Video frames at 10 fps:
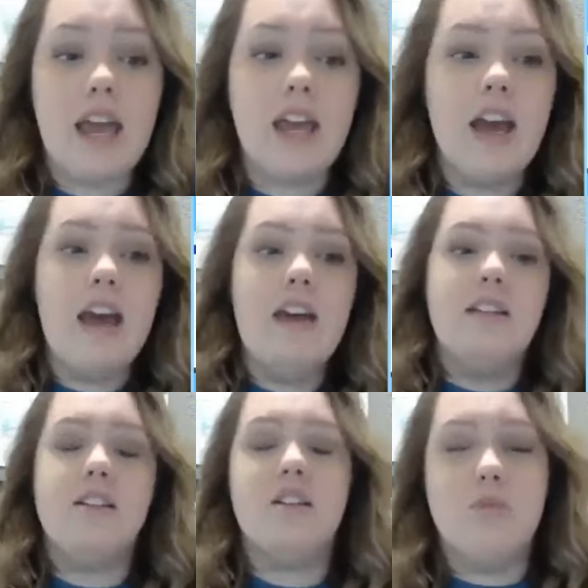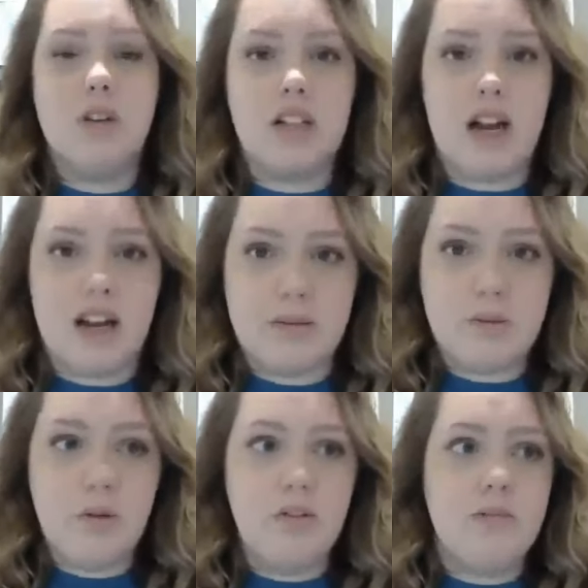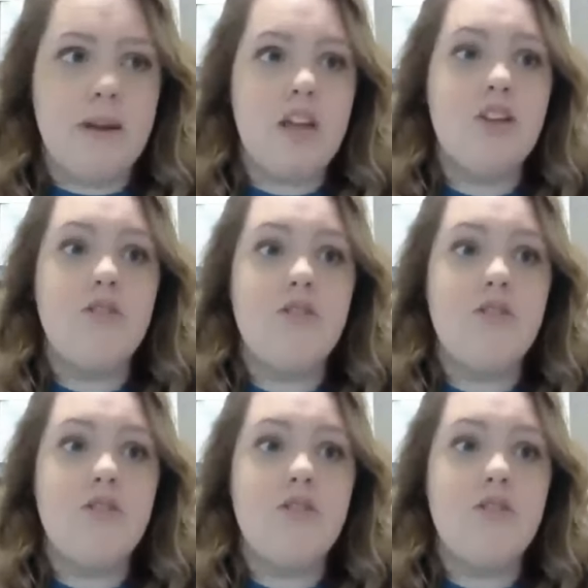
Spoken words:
hey, this is what GlockApps pulled for me.